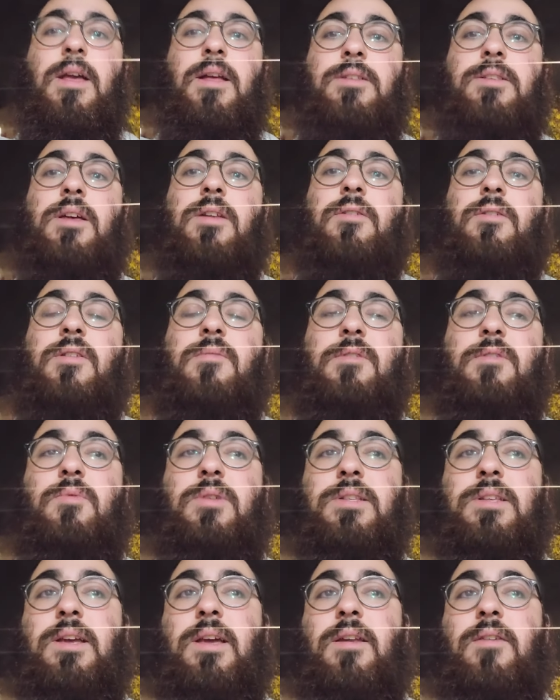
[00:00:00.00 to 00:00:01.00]
Saudi Arabia
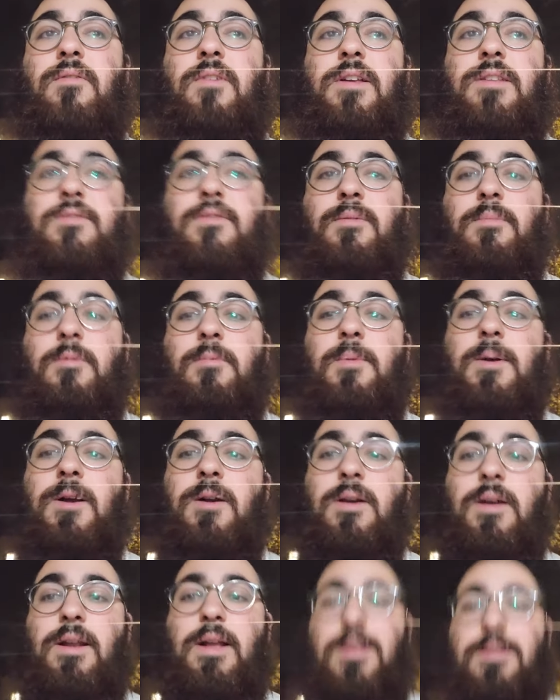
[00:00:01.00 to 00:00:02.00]
went to get advice from
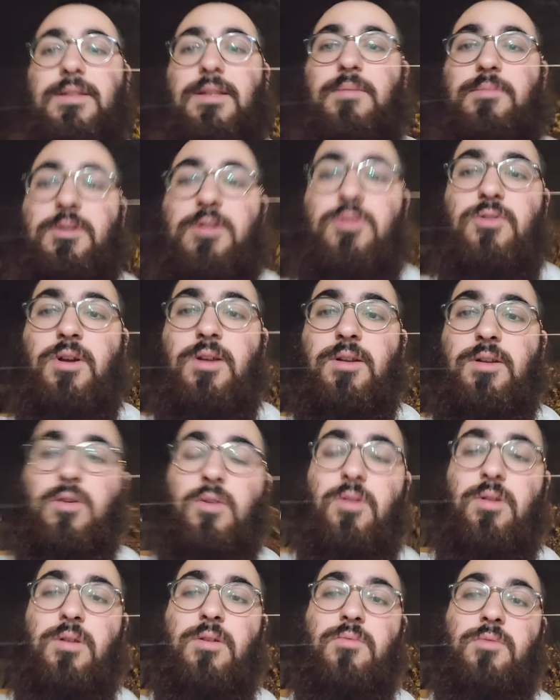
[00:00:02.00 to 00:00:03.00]
America and asked them to try to
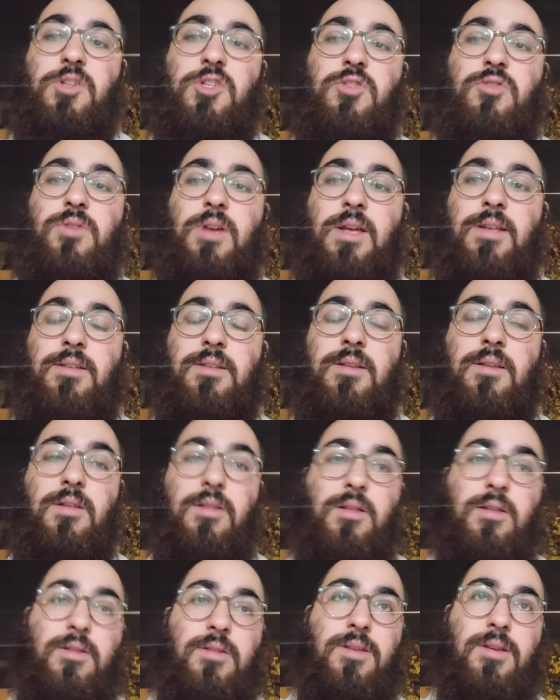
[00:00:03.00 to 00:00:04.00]
restrain,
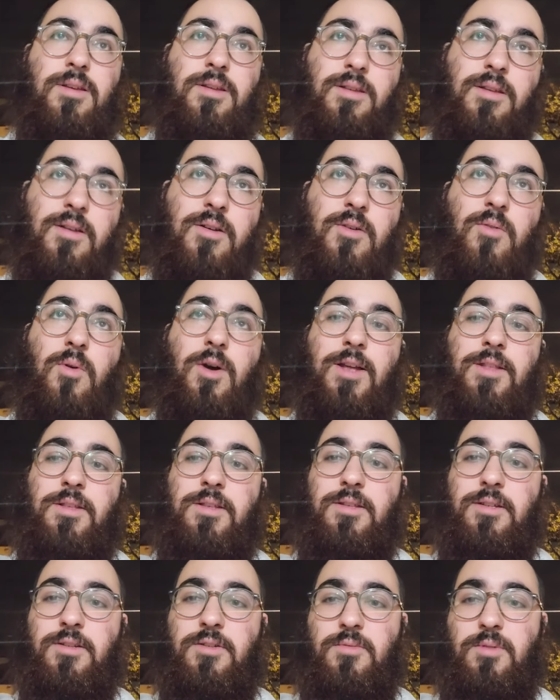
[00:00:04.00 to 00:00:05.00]
to quiet the
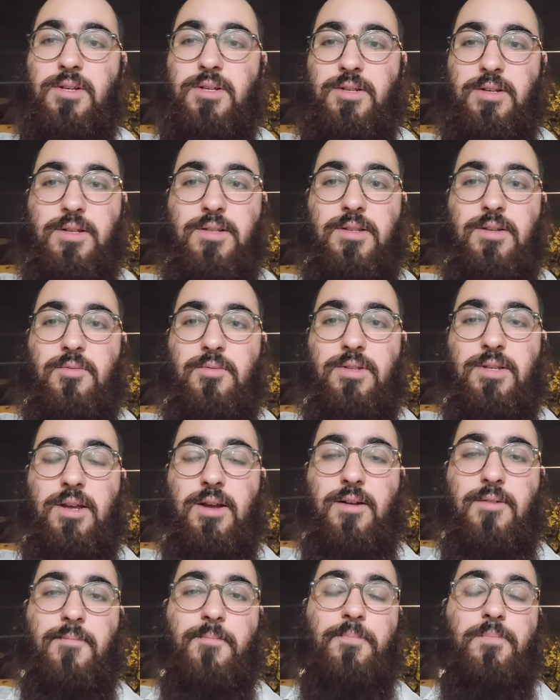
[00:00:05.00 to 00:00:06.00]
situation because they were
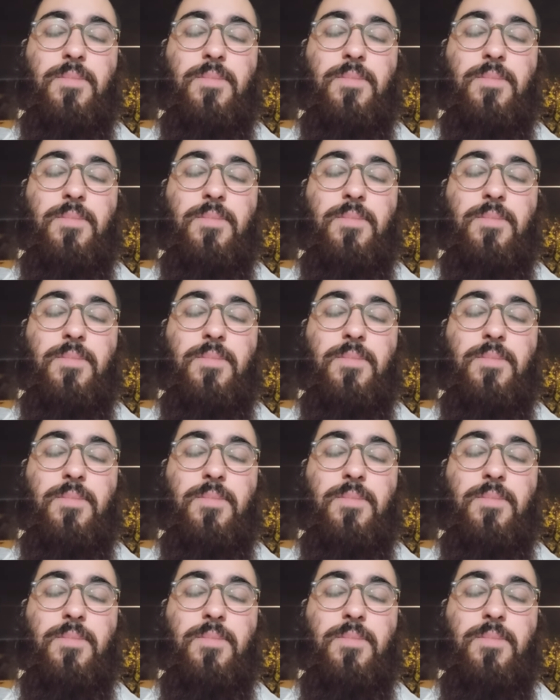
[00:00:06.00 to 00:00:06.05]
scared.